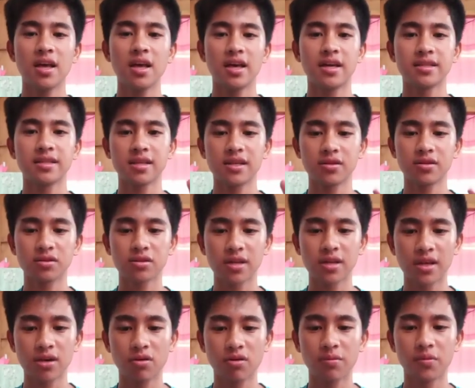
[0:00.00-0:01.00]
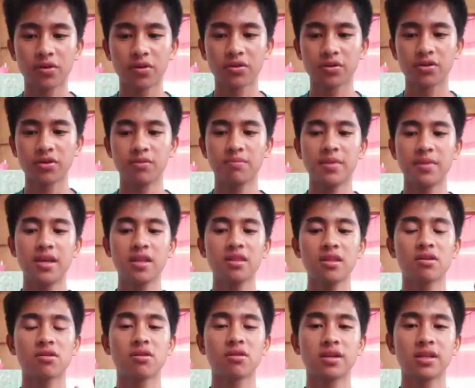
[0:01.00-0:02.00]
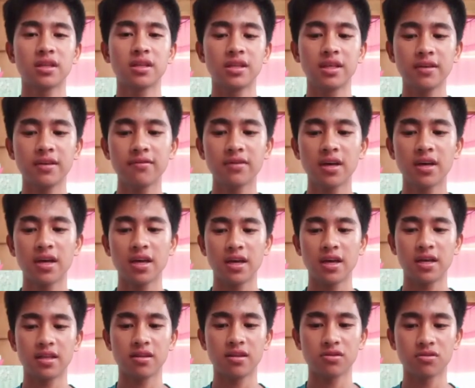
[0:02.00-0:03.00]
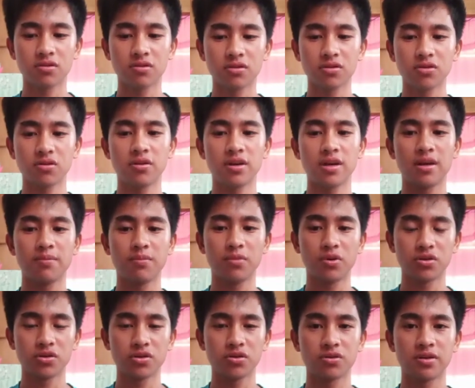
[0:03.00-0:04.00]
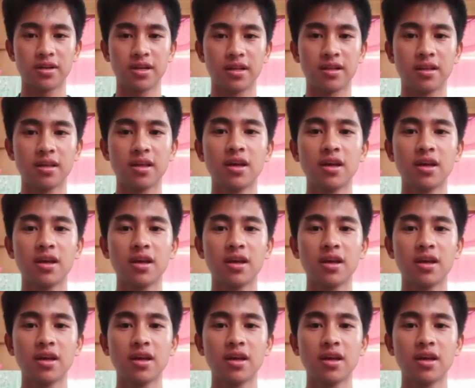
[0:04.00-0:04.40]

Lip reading: and psychomotor domain, the cognitive, and the social emotional.